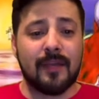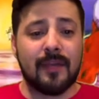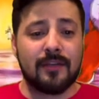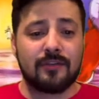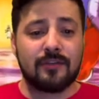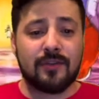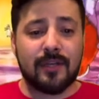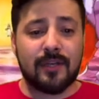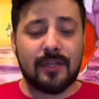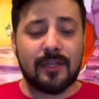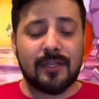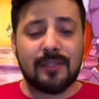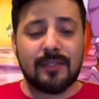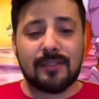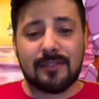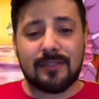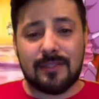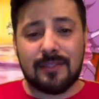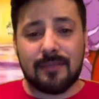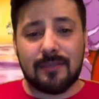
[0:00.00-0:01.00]
Trait
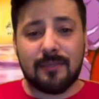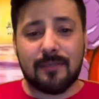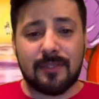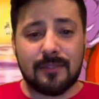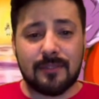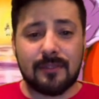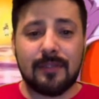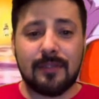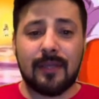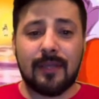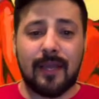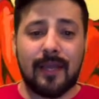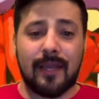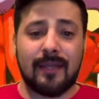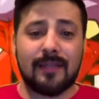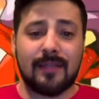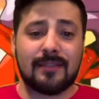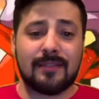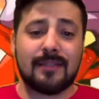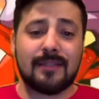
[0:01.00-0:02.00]
is demon, and
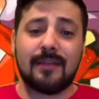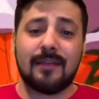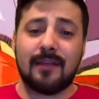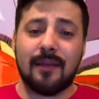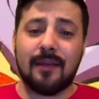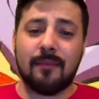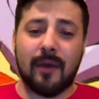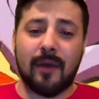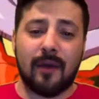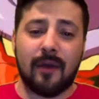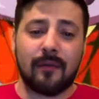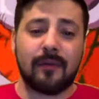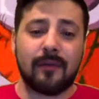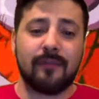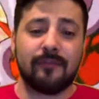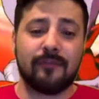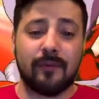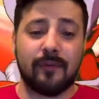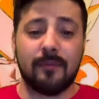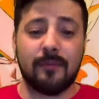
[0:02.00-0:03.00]
he has 10k power
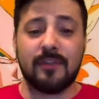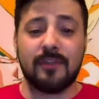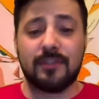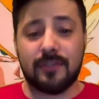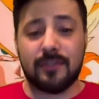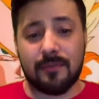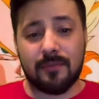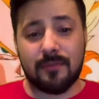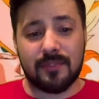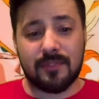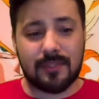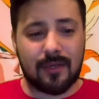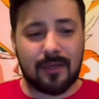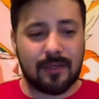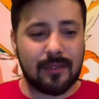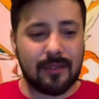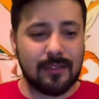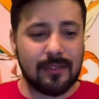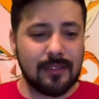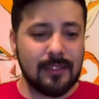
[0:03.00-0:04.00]
from the Jun Inba
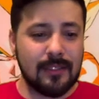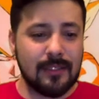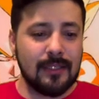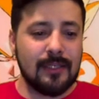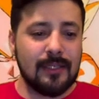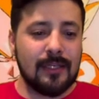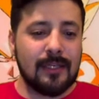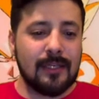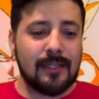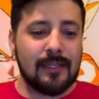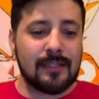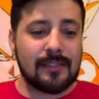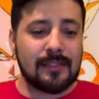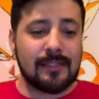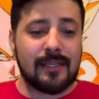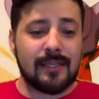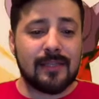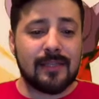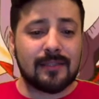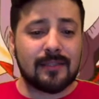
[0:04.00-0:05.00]
saga. Let's
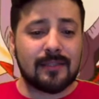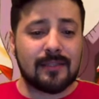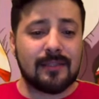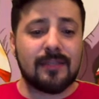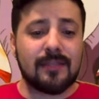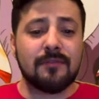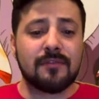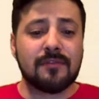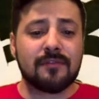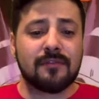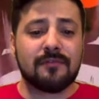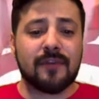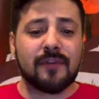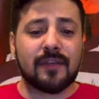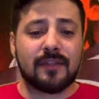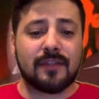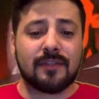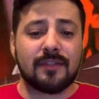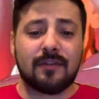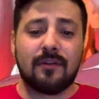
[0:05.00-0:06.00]
see. He has a continuous
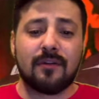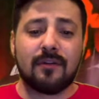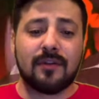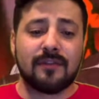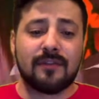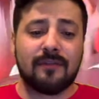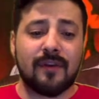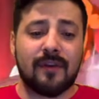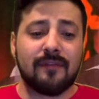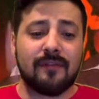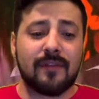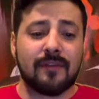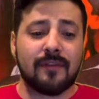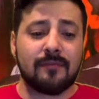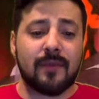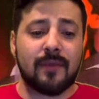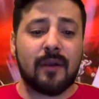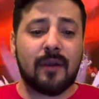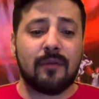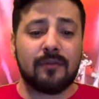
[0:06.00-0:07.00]
effect. This card gets
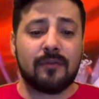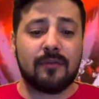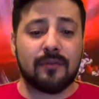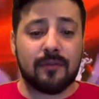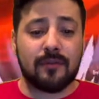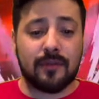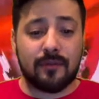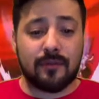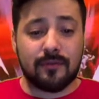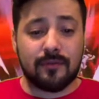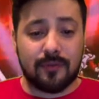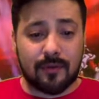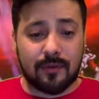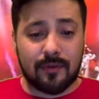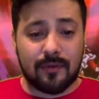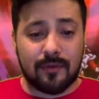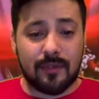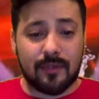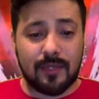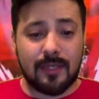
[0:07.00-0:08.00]
5,000 power during your
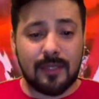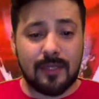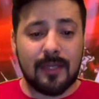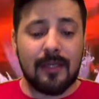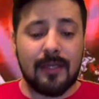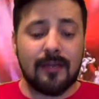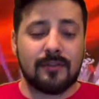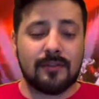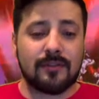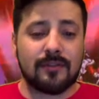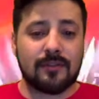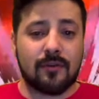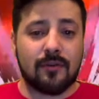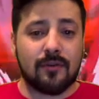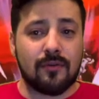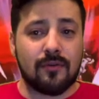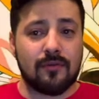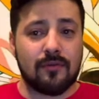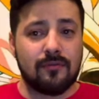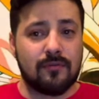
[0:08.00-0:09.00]
turn.
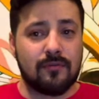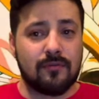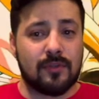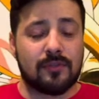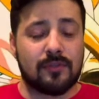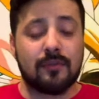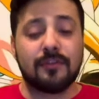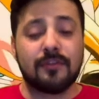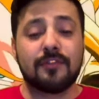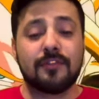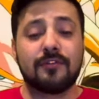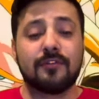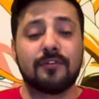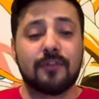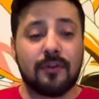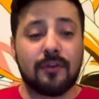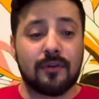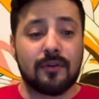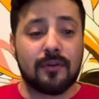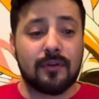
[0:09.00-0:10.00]
So as long as it's your
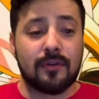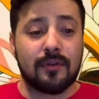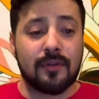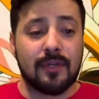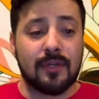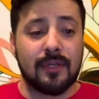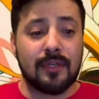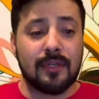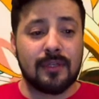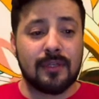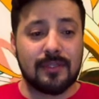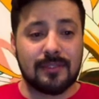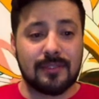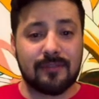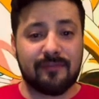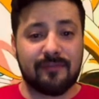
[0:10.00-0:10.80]
turn, this is a